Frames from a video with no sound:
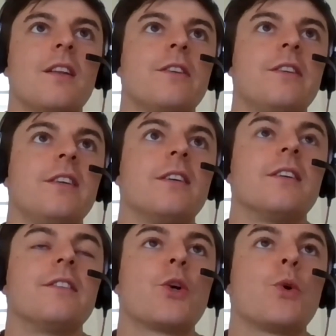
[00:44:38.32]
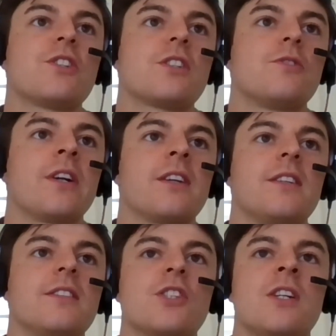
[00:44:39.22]
The question
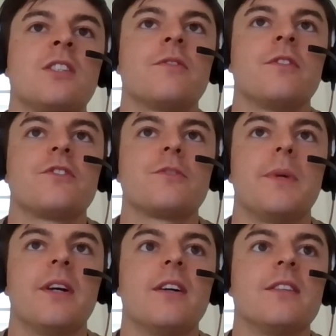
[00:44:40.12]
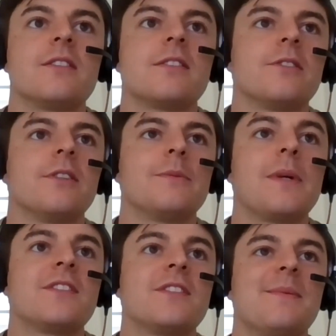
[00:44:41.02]
ranking is changing in front of my eyes, so I'm
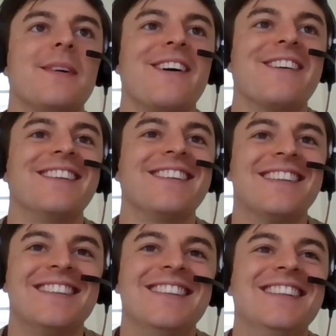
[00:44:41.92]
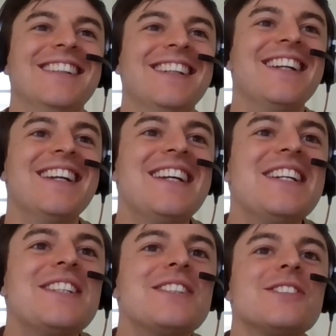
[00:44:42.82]
having to keep my eye on it.
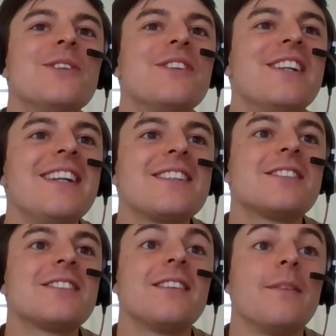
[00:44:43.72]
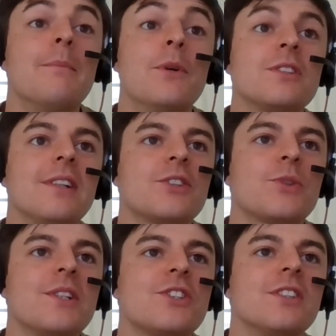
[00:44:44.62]
So the next most liked
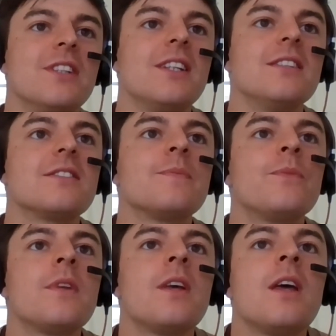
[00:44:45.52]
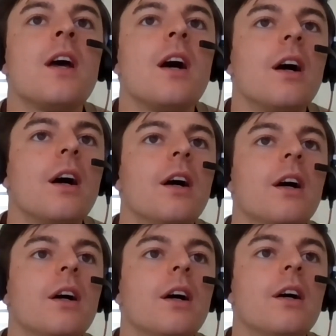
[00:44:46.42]
question is,
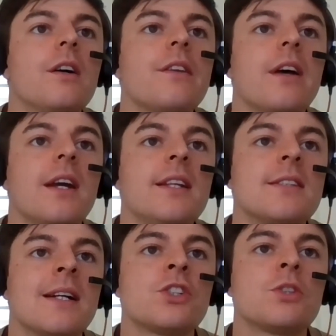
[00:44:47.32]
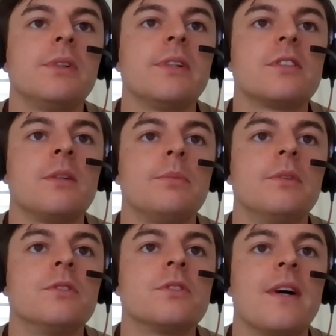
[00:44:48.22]
are there any tangible
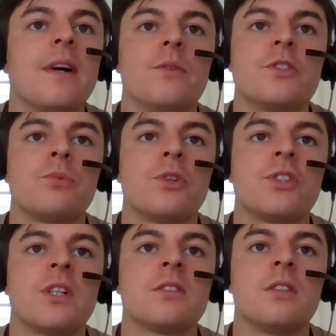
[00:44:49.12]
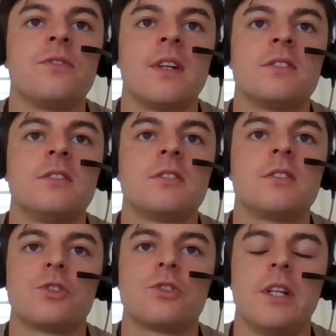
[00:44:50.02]
examples of how this project affected
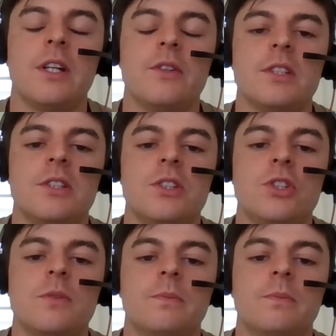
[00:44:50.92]
cultural heritage?